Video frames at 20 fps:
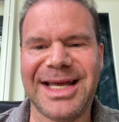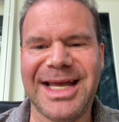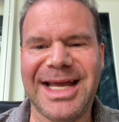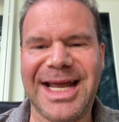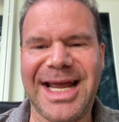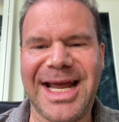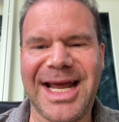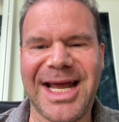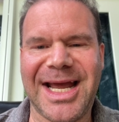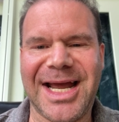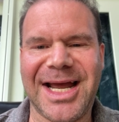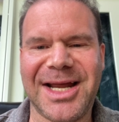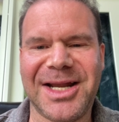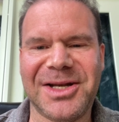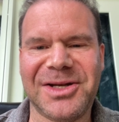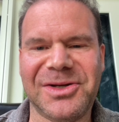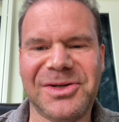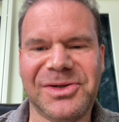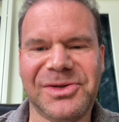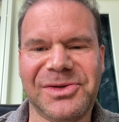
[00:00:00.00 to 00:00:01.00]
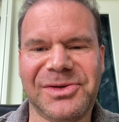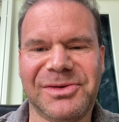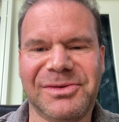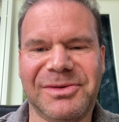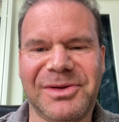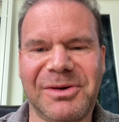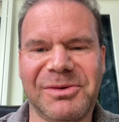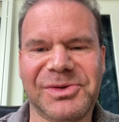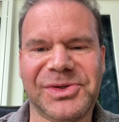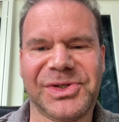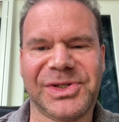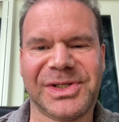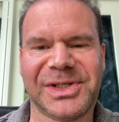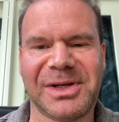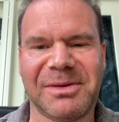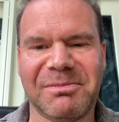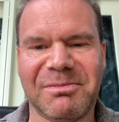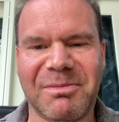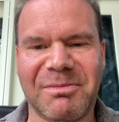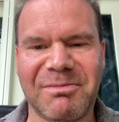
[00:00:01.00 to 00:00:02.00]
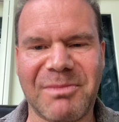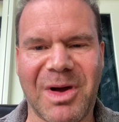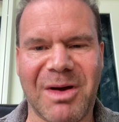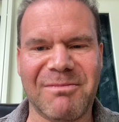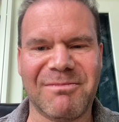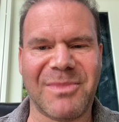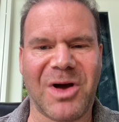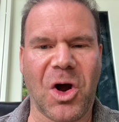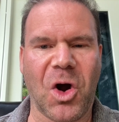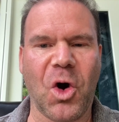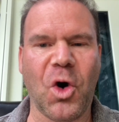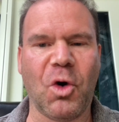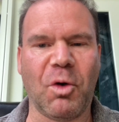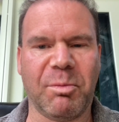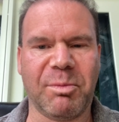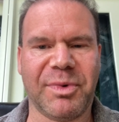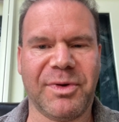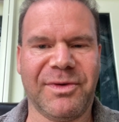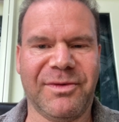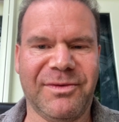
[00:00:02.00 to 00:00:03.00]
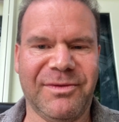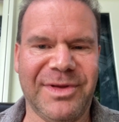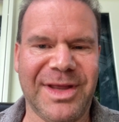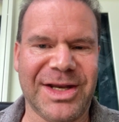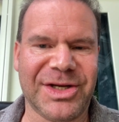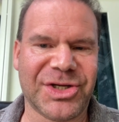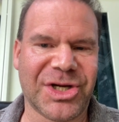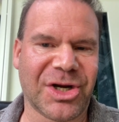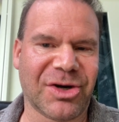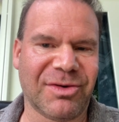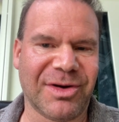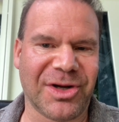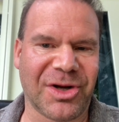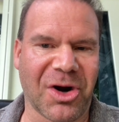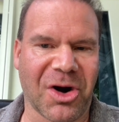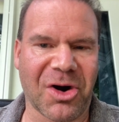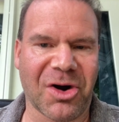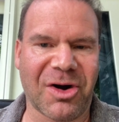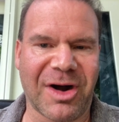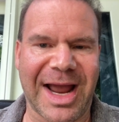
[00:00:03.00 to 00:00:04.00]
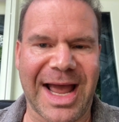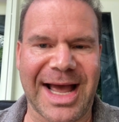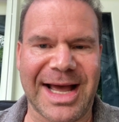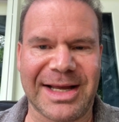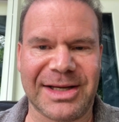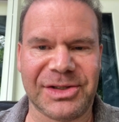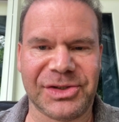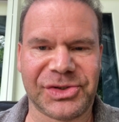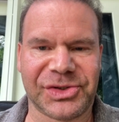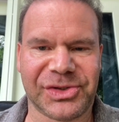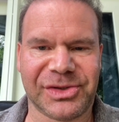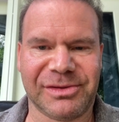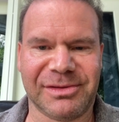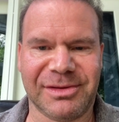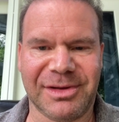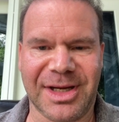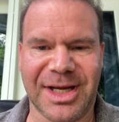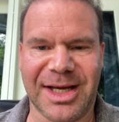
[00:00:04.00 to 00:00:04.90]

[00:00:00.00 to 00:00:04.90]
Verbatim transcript: And there's some hope that Teri Garr has,